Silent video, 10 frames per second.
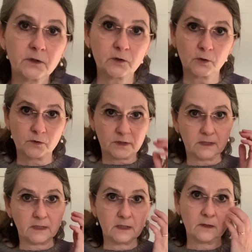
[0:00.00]
to
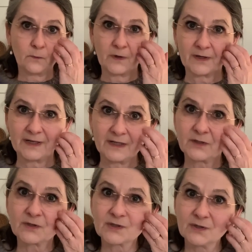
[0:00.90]
see what
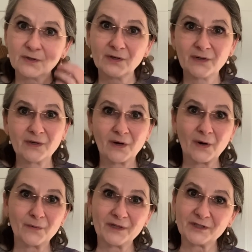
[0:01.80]
it
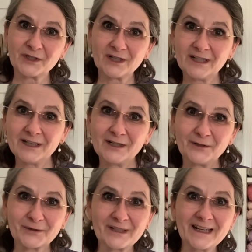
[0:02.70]
originally
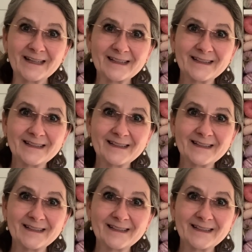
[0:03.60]
looked like